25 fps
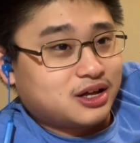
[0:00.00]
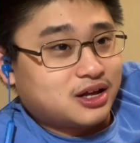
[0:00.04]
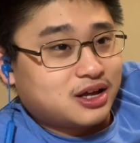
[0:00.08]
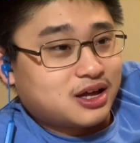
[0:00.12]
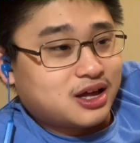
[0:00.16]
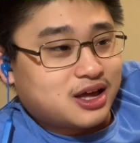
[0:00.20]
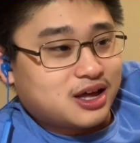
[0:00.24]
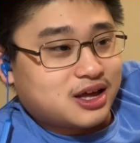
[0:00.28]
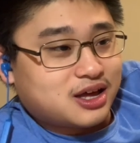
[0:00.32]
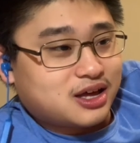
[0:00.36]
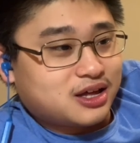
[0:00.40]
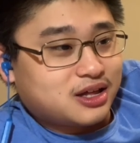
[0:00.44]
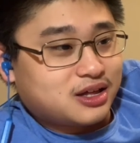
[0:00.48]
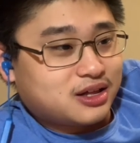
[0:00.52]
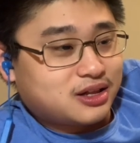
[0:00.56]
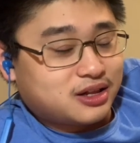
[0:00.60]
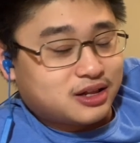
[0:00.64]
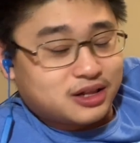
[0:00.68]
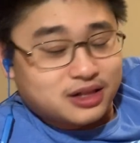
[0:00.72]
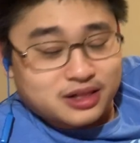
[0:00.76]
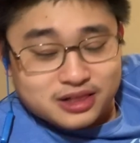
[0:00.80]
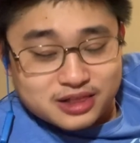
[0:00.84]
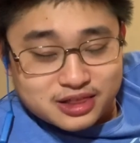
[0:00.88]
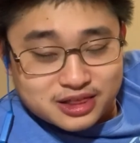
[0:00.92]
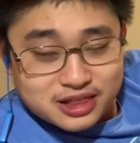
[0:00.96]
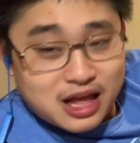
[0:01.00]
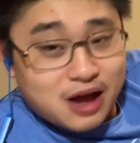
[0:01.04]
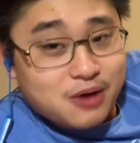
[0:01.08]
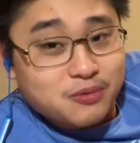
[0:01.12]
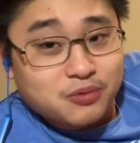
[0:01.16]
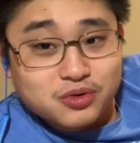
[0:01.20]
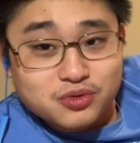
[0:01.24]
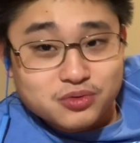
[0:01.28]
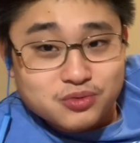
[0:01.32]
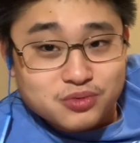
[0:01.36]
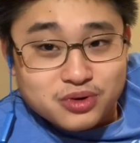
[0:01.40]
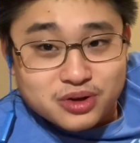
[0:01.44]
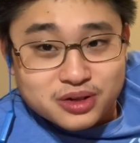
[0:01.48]
and that
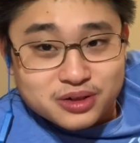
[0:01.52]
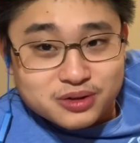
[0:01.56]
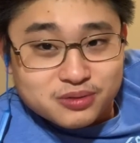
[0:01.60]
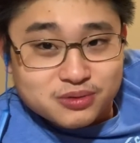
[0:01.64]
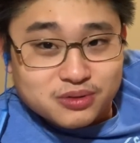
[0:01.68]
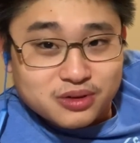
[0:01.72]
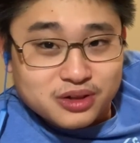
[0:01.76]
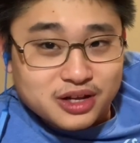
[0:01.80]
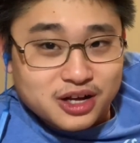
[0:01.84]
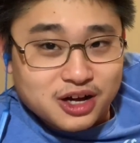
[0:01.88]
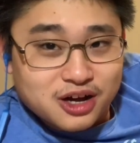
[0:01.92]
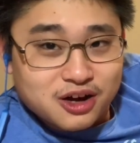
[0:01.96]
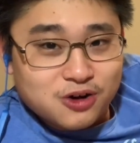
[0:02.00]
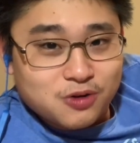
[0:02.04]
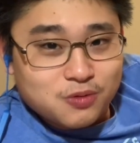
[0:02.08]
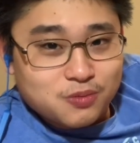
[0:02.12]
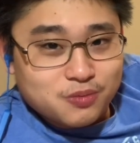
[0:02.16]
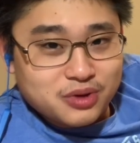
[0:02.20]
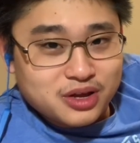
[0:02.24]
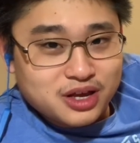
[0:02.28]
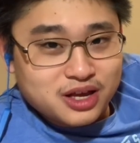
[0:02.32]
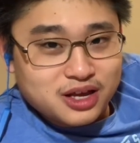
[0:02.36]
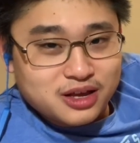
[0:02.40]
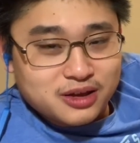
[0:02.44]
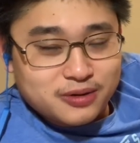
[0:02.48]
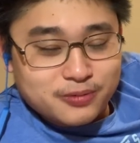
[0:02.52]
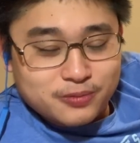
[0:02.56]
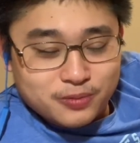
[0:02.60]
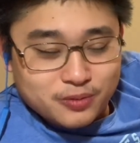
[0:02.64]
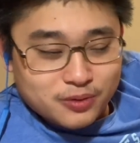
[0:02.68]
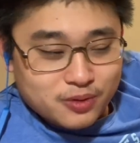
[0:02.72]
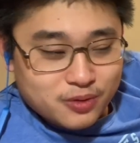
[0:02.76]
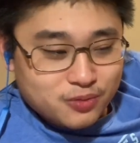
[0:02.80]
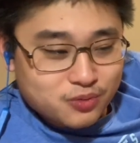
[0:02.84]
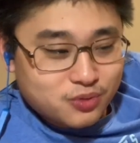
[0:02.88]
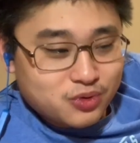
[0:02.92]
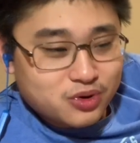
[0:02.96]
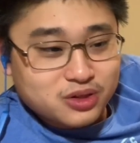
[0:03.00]
would really, really help me.
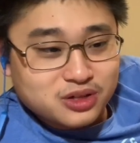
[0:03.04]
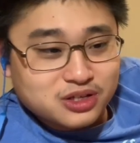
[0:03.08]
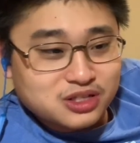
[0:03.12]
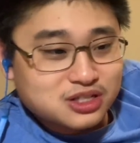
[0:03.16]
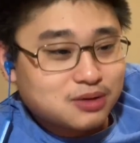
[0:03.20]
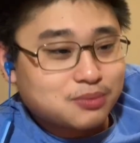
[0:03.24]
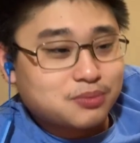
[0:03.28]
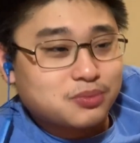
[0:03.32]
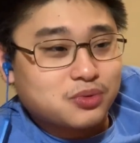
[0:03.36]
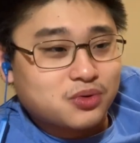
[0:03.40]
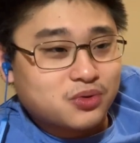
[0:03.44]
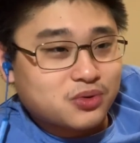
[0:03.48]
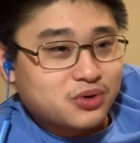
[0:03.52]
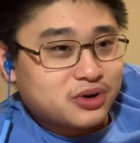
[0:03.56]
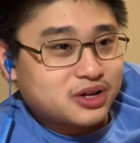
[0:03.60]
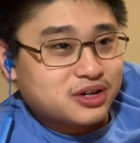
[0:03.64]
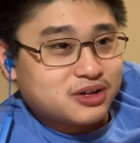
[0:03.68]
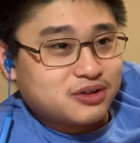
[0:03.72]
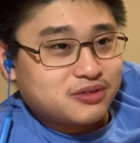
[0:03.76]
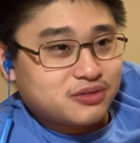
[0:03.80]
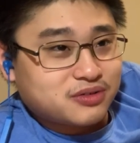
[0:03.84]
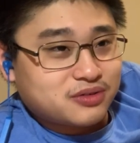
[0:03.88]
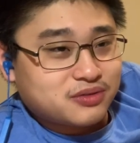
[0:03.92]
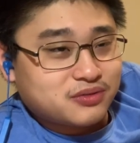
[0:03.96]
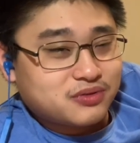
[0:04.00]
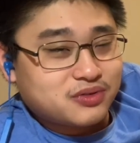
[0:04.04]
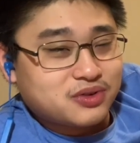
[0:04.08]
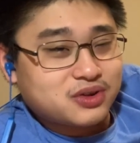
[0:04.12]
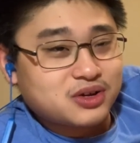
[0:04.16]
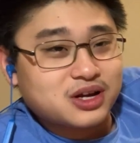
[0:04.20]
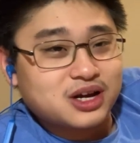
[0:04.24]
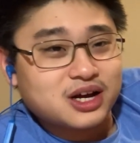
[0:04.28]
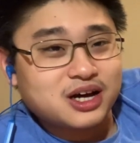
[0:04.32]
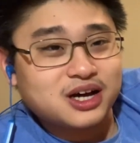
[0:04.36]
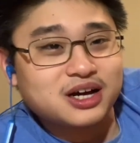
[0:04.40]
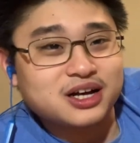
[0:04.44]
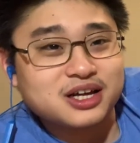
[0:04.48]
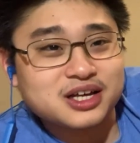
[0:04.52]
I'm really supportive of you
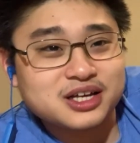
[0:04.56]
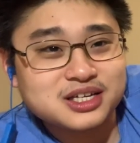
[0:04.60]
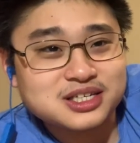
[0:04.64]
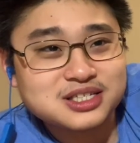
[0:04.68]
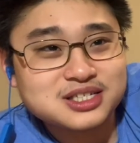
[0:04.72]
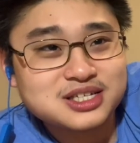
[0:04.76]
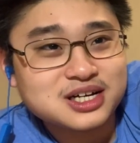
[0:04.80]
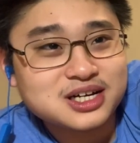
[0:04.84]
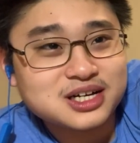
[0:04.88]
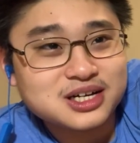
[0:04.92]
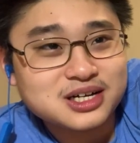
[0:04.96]
guys.